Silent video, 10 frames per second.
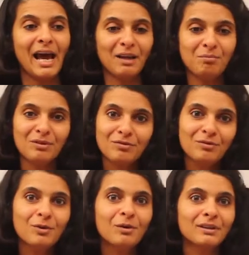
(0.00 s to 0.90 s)
and
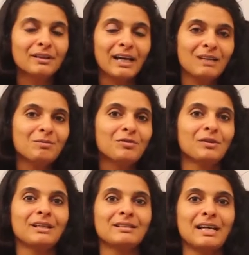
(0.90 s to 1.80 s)
before, the night
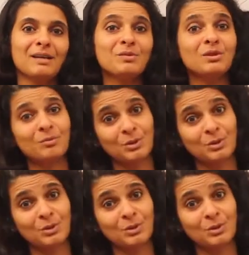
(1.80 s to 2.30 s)
before exams,